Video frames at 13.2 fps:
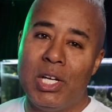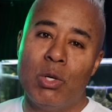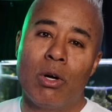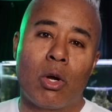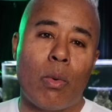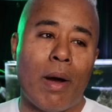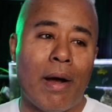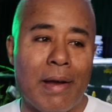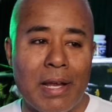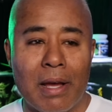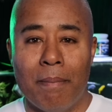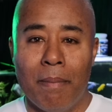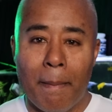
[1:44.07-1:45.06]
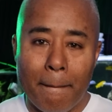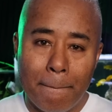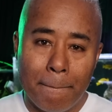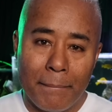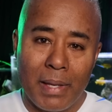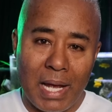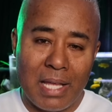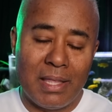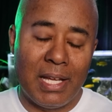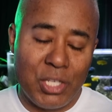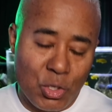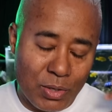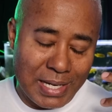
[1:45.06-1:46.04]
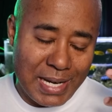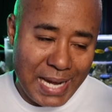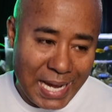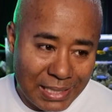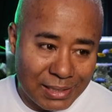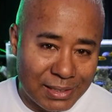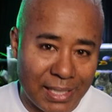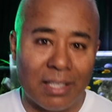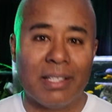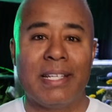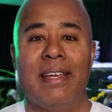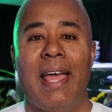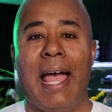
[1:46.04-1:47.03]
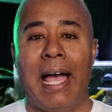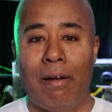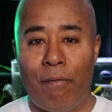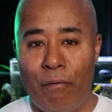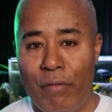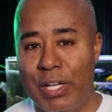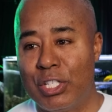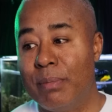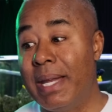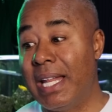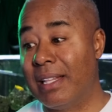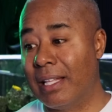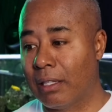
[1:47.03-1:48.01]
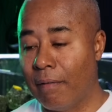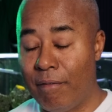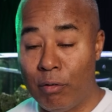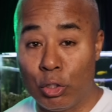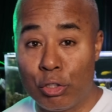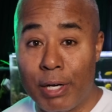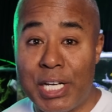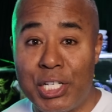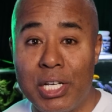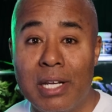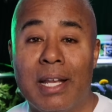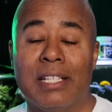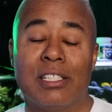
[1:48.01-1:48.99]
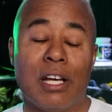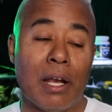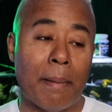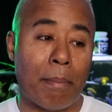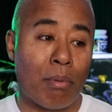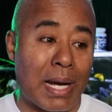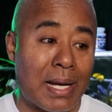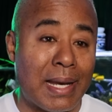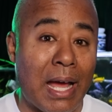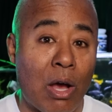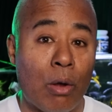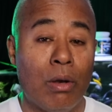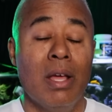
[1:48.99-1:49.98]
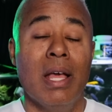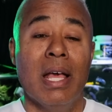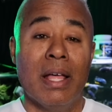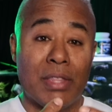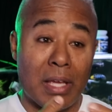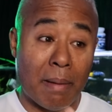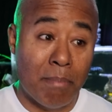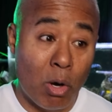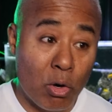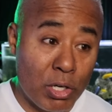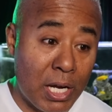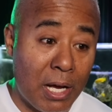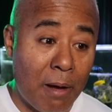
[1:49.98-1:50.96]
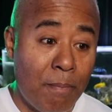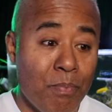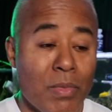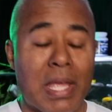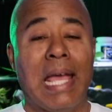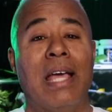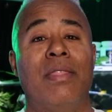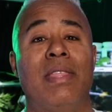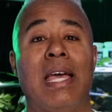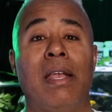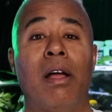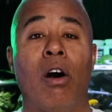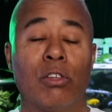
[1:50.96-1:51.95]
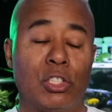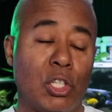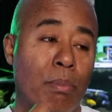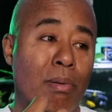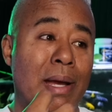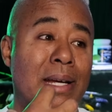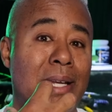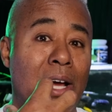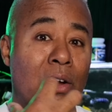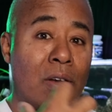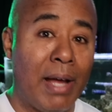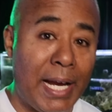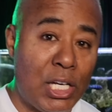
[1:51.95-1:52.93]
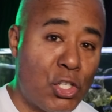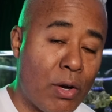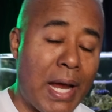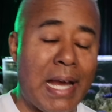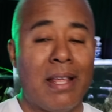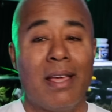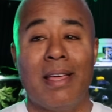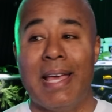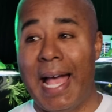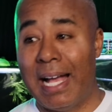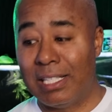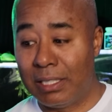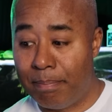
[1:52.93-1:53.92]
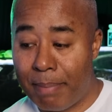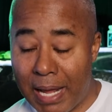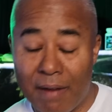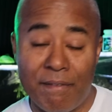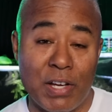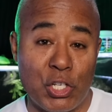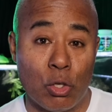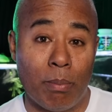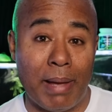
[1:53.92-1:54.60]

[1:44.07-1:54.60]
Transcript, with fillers: new aquarium, and then you can instantly add fish, meaning that the filtration that's gonna break down the ammonia and then also break down nitrite has beneficial